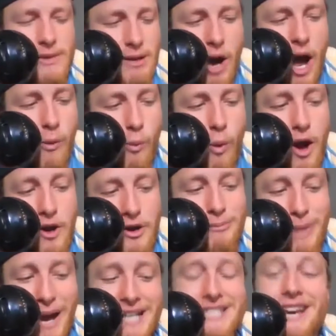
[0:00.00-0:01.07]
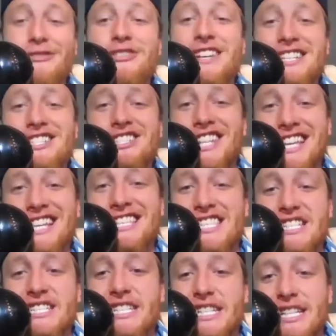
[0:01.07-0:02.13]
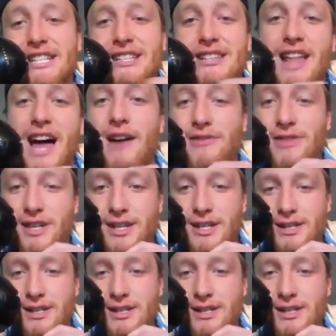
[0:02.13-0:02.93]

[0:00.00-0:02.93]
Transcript: water by definition is indeed lava.